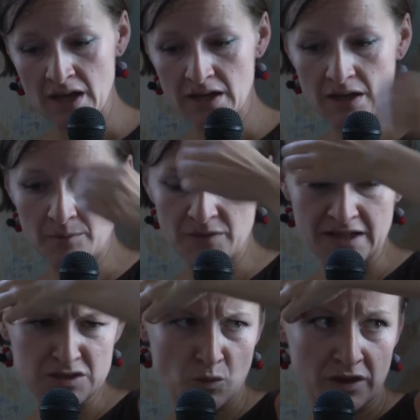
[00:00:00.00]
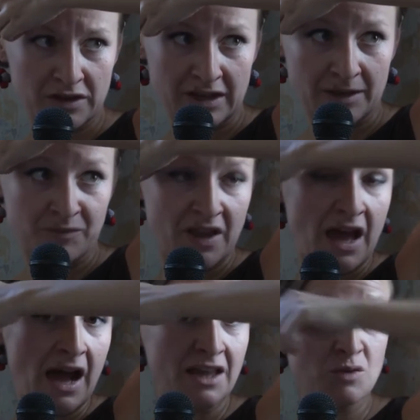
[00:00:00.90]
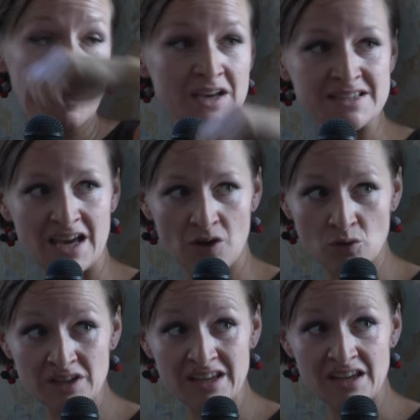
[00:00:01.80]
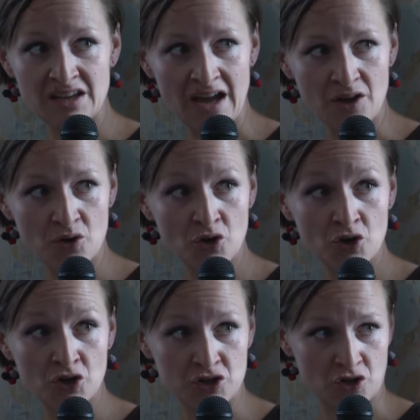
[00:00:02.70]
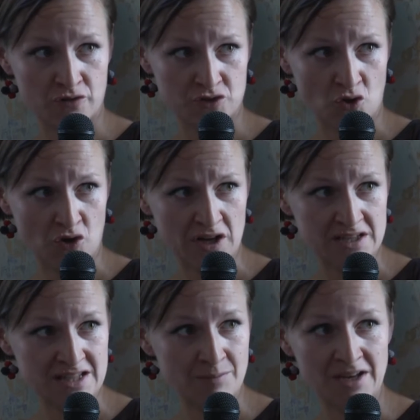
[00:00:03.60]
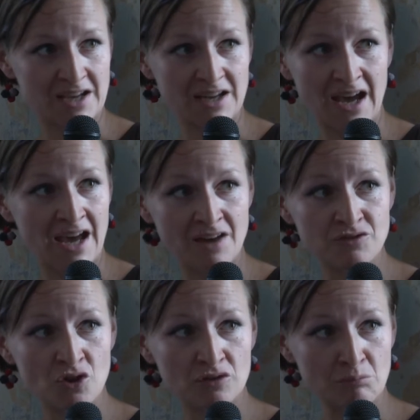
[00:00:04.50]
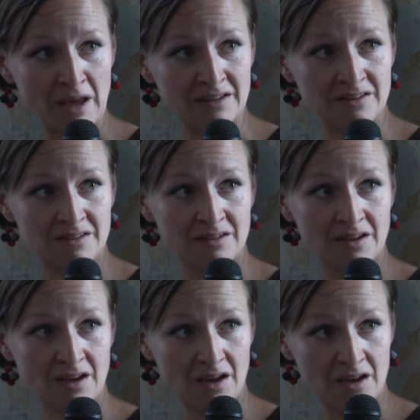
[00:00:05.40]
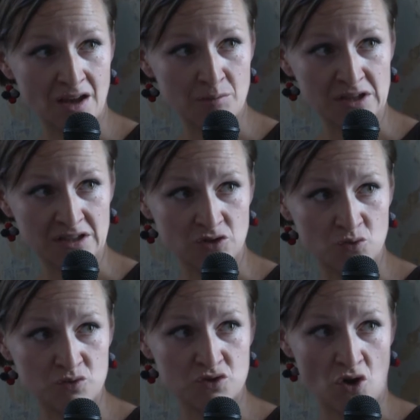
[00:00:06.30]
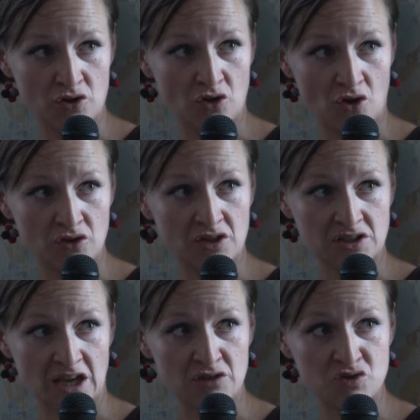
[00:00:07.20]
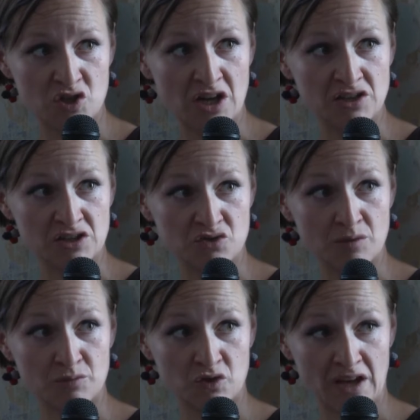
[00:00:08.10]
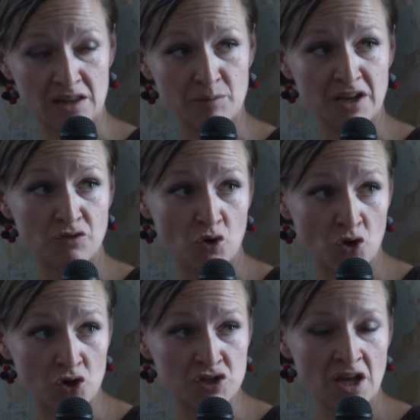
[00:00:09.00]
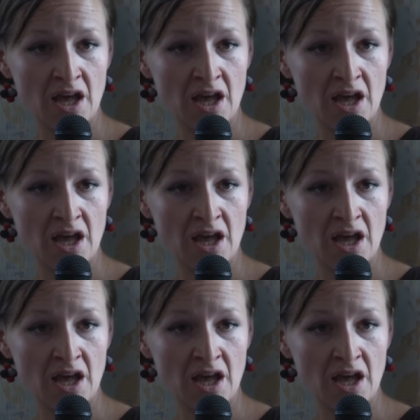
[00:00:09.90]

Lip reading: That's one thing. Otherwise, I heard of stories. I have not met an Armenian who's gone on a kind of treasure hunting trip together, but I've heard.